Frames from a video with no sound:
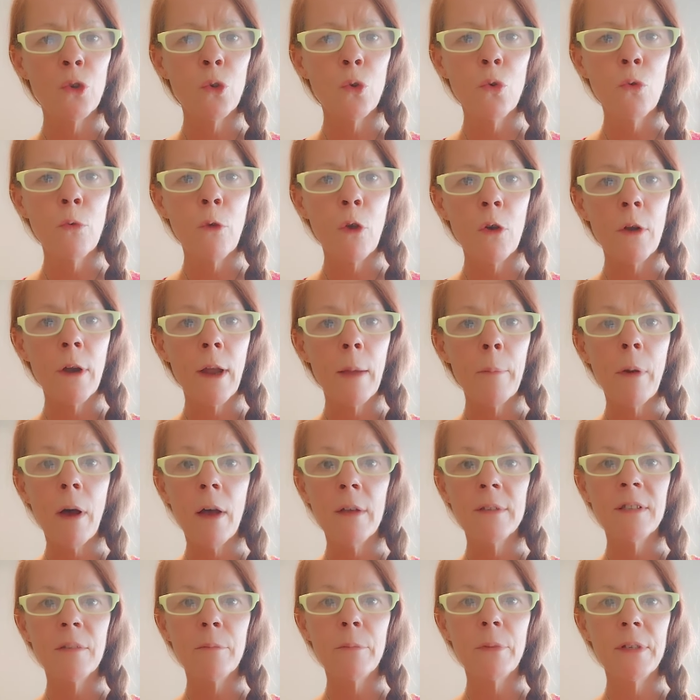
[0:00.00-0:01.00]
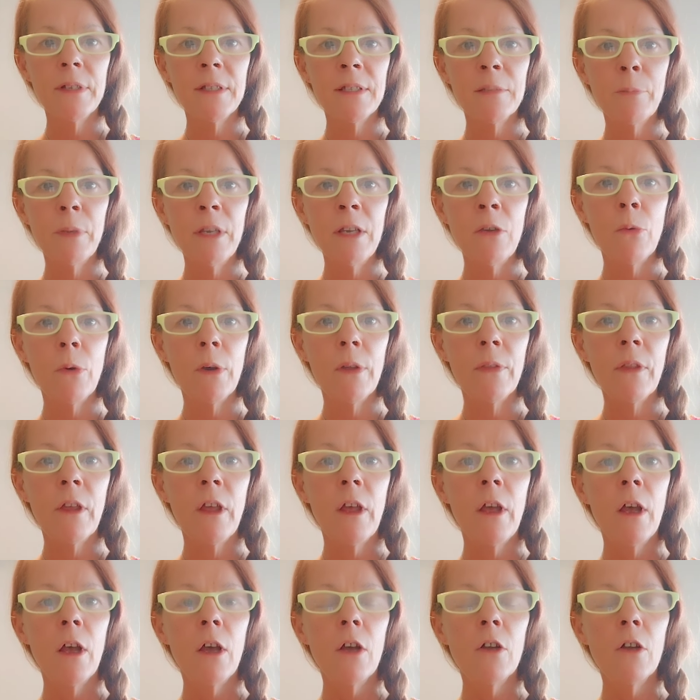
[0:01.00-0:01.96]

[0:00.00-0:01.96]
who could I possibly speak with